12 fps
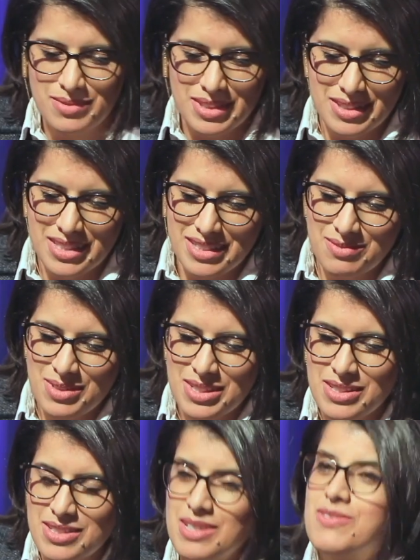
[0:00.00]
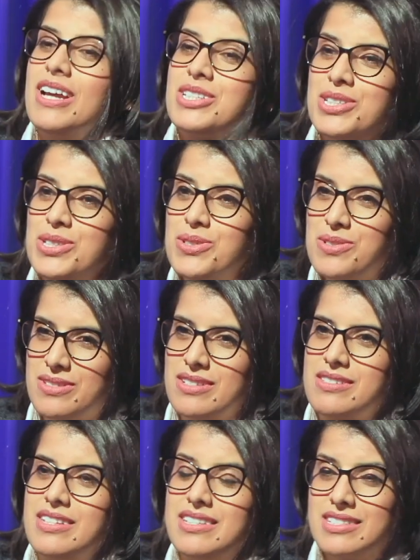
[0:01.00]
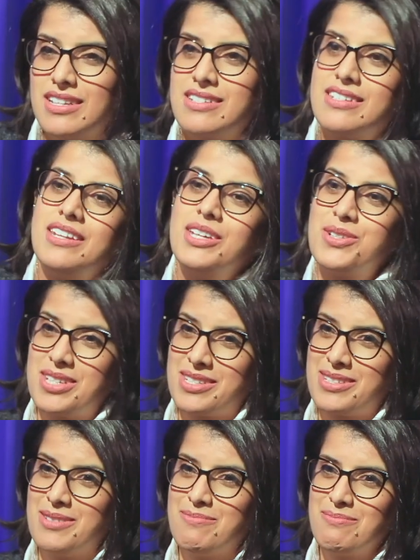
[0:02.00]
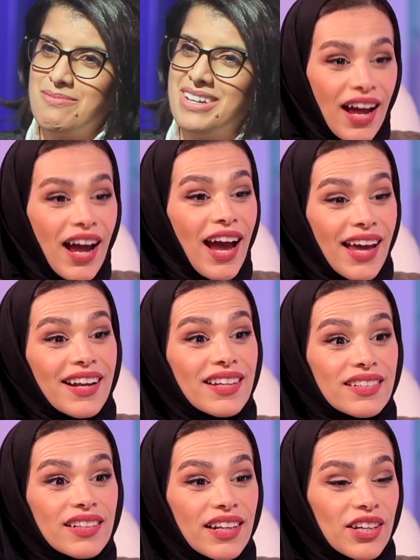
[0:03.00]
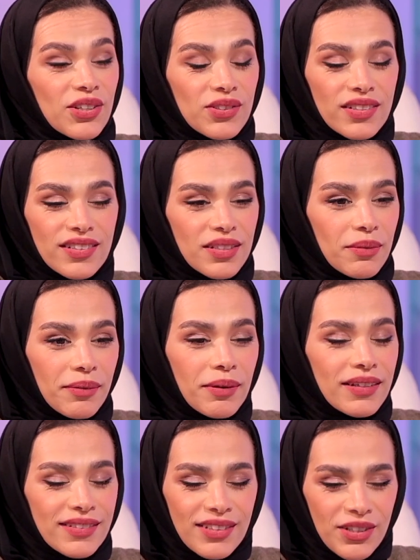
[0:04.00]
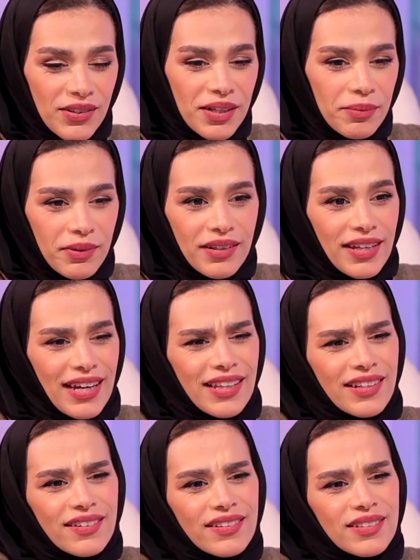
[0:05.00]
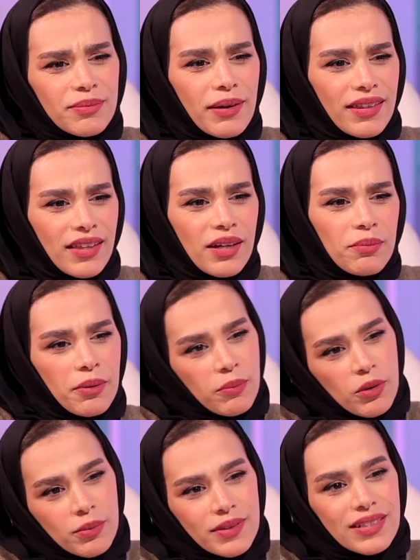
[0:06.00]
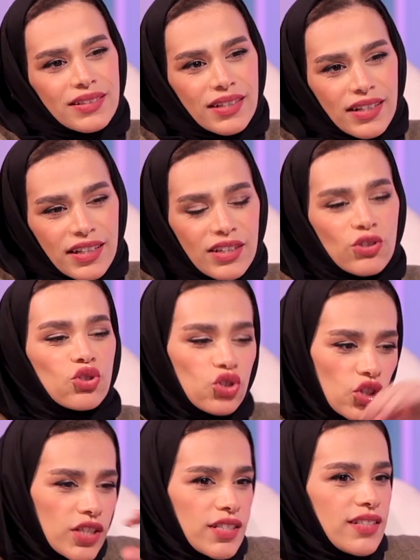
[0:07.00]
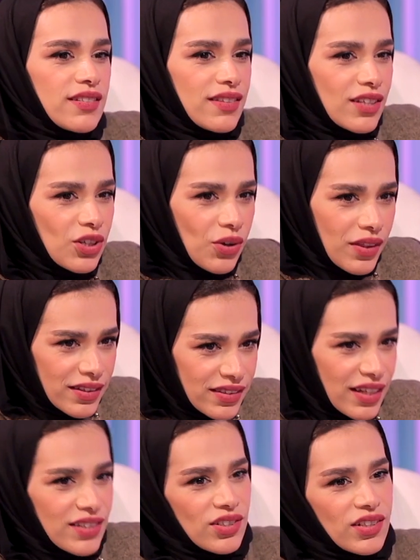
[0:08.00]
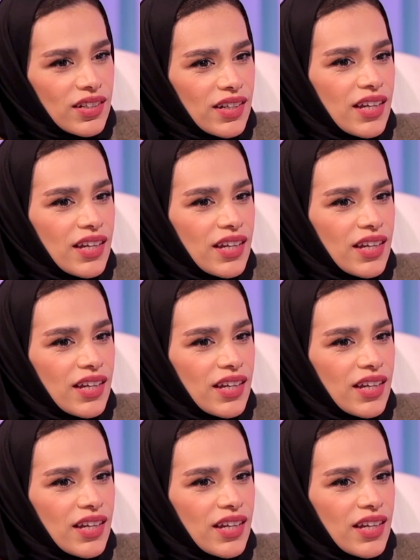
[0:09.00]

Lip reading: The flash news is the desert's an ecosystem. It is an ecosystem. It's incredible. Like, I didn't expect that people will be studying just, the desert.